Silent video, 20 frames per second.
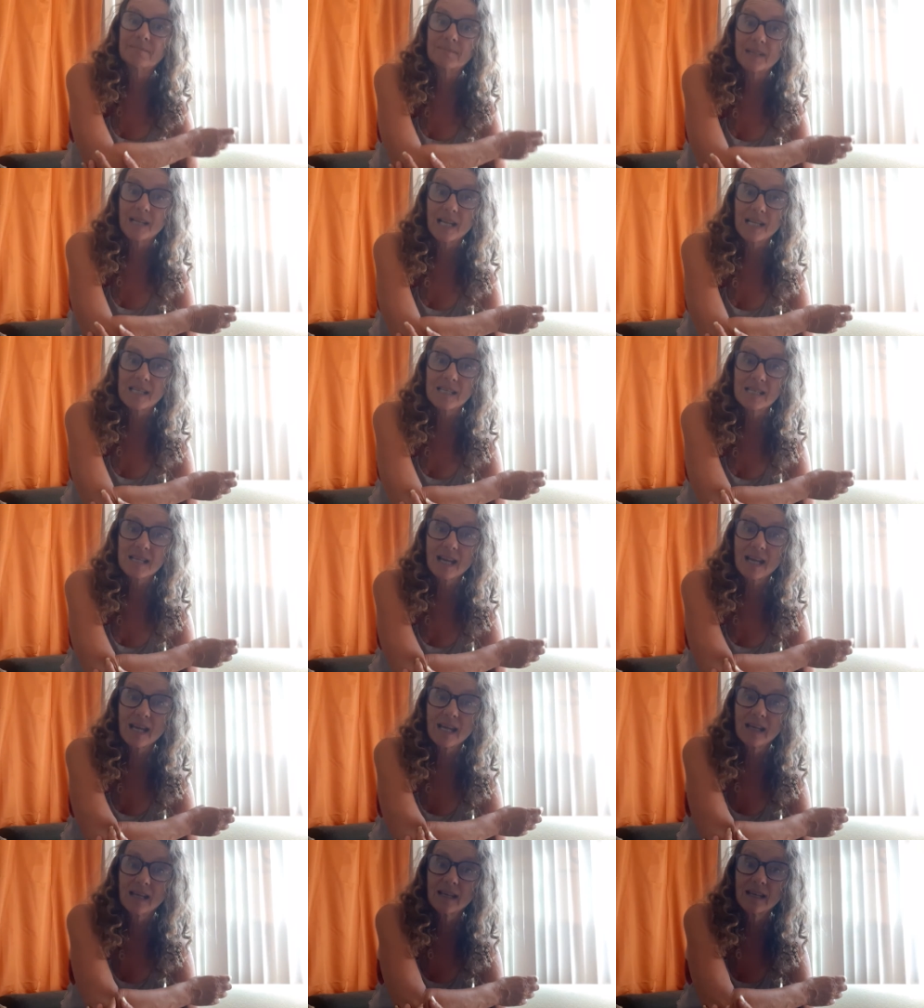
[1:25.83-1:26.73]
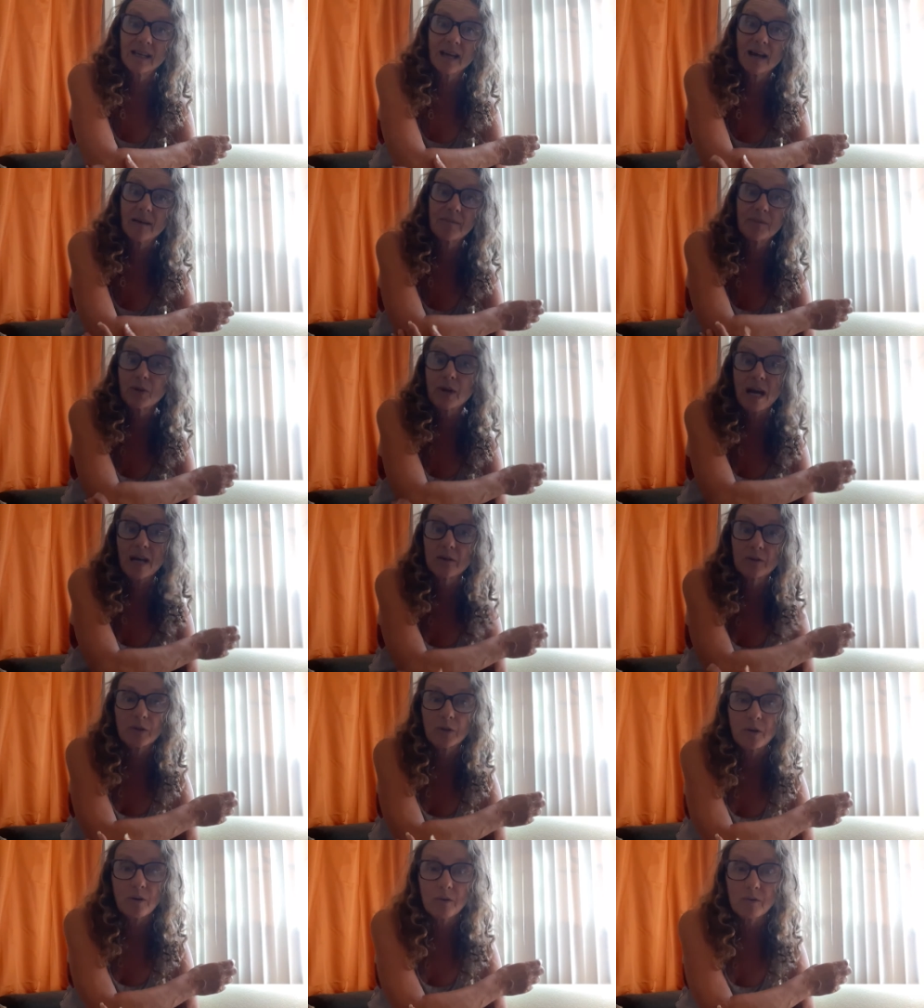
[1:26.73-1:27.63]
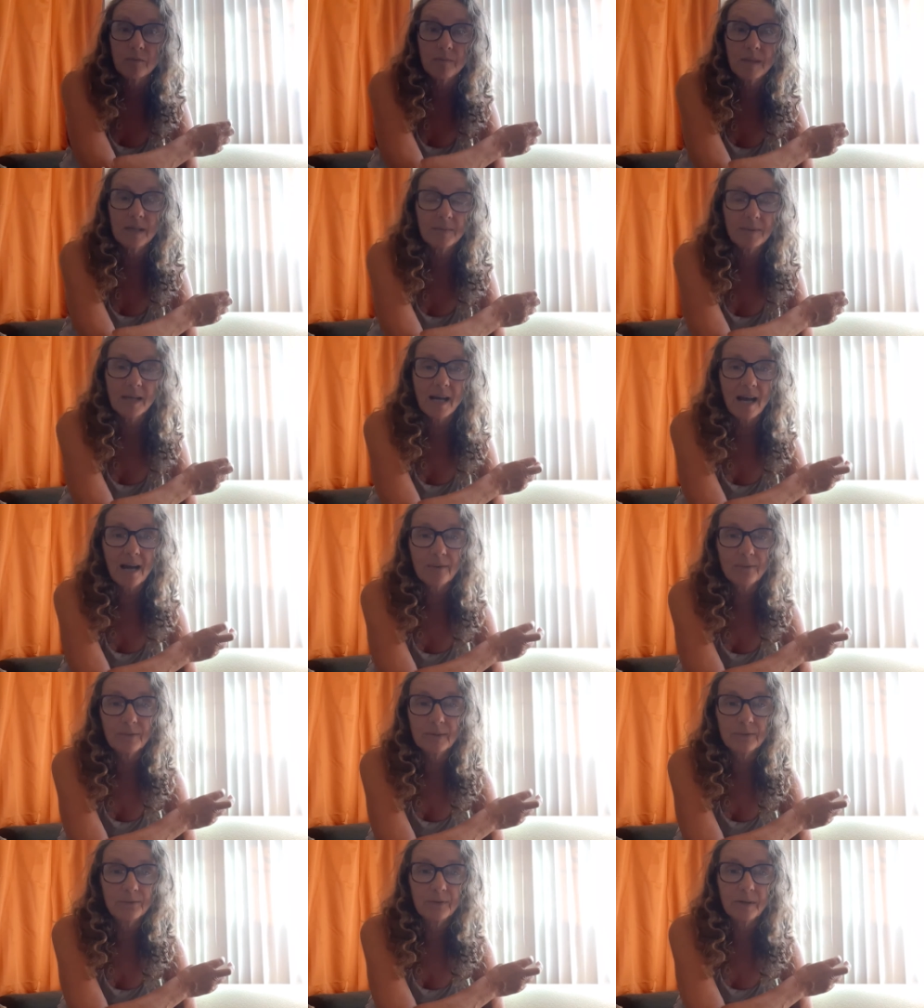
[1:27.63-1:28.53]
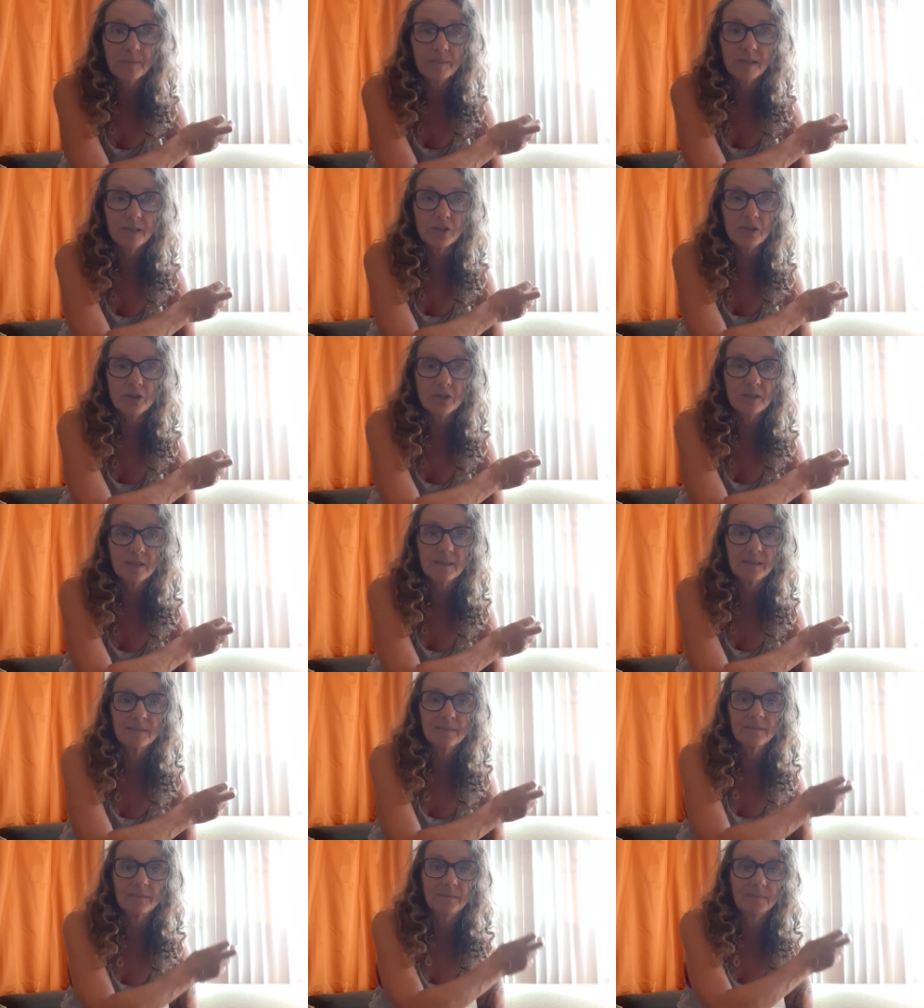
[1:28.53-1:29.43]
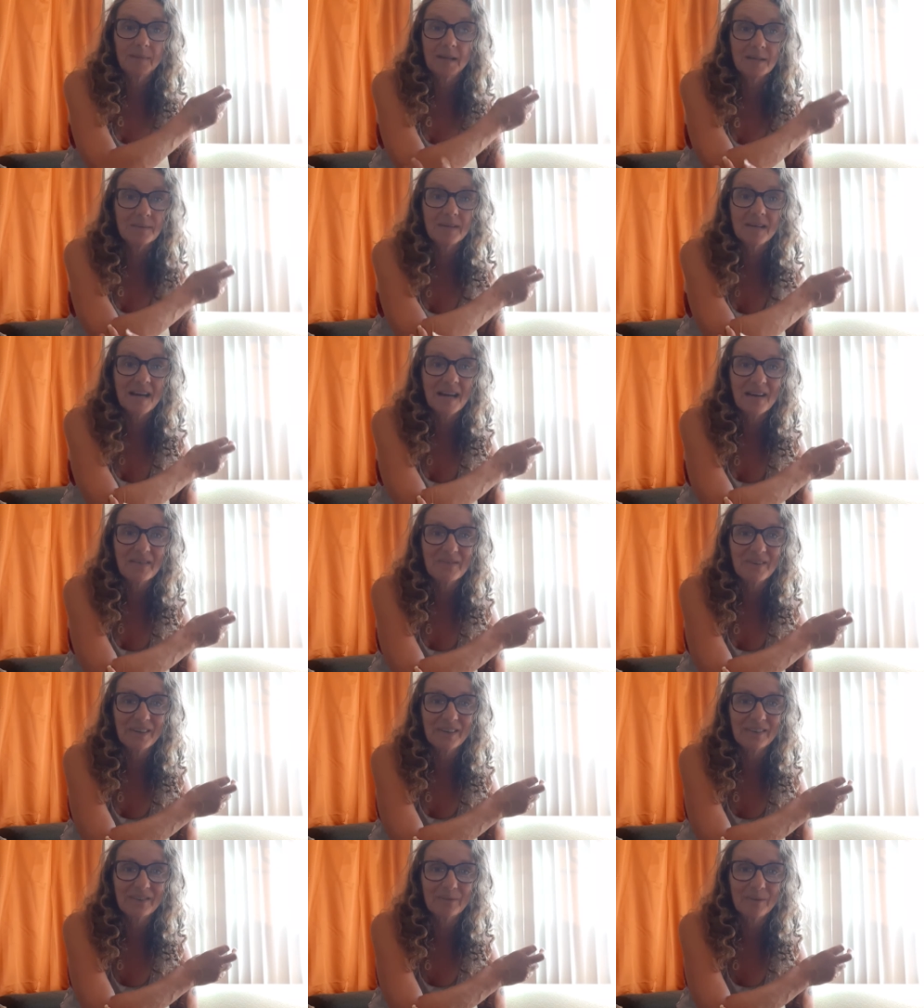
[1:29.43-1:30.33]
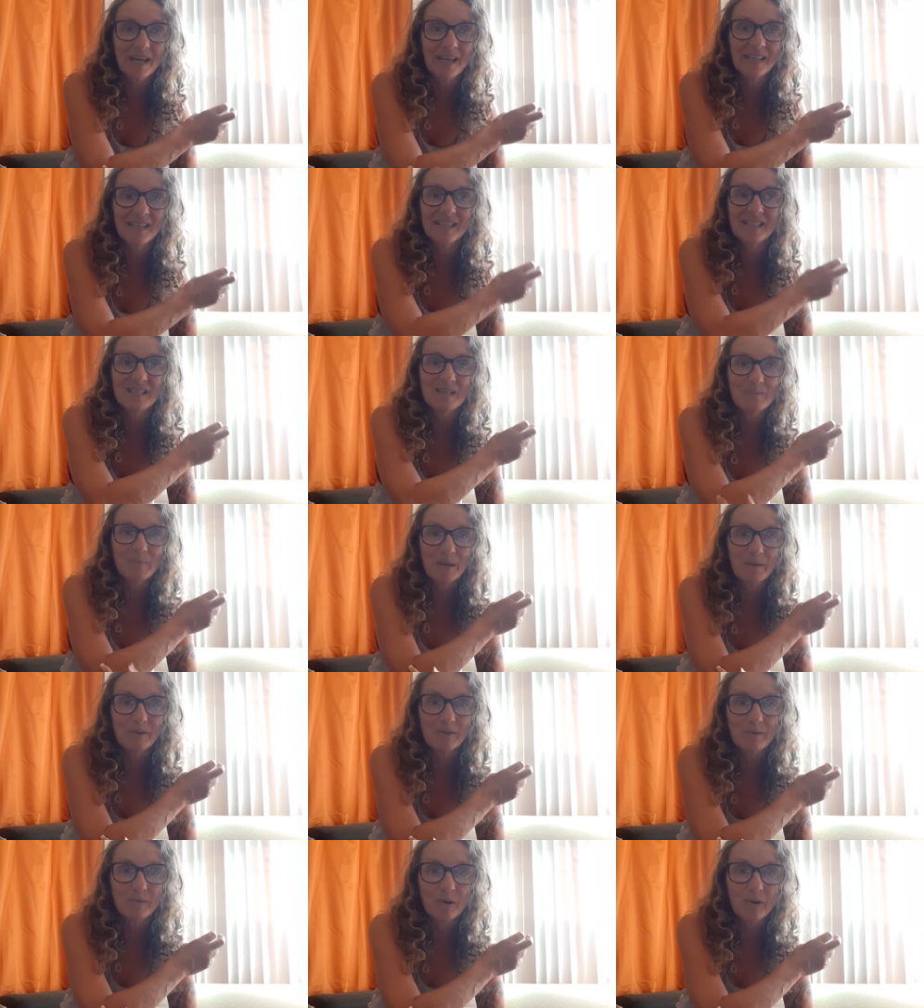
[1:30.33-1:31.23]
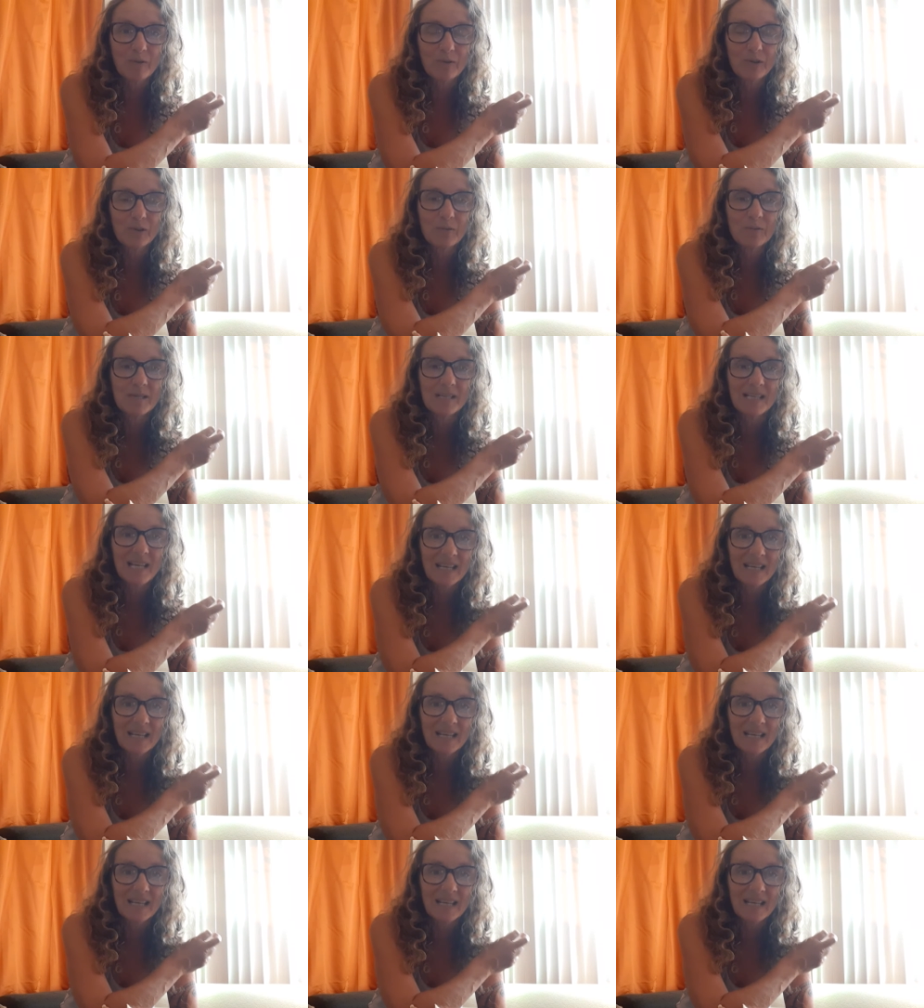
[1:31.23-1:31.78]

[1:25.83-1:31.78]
Let's say I don't know, maybe I have inflammation, maybe I have arthritis, maybe if I'm overusing.